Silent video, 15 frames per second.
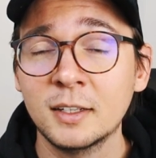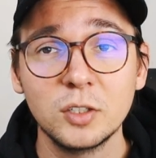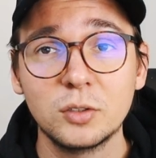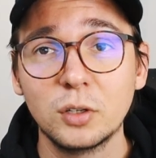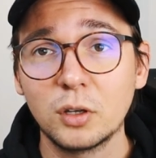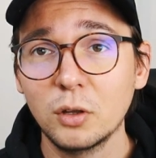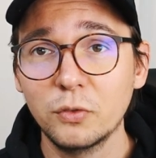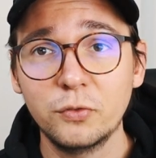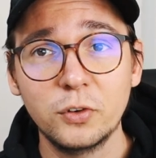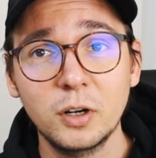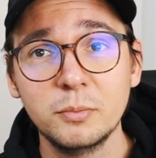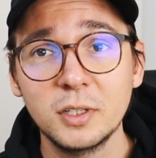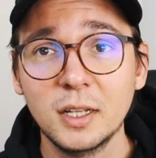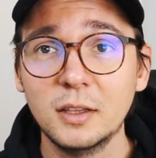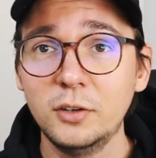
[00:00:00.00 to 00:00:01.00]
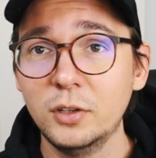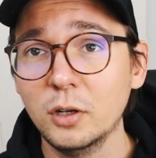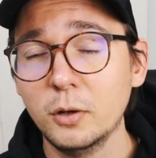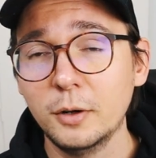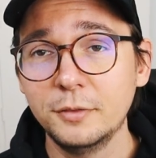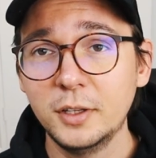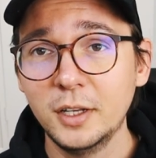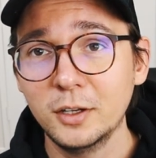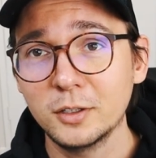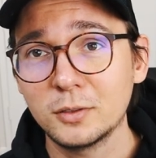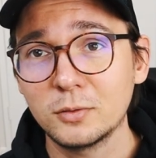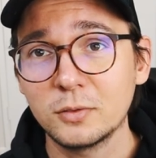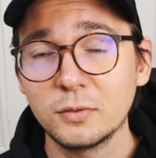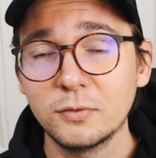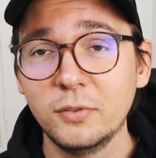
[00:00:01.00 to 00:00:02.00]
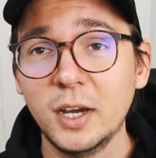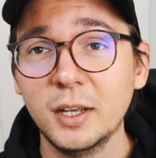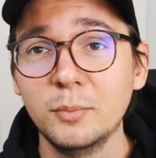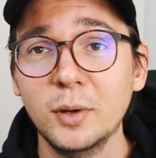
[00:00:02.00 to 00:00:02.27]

just to confirm that, you know, everything is fine.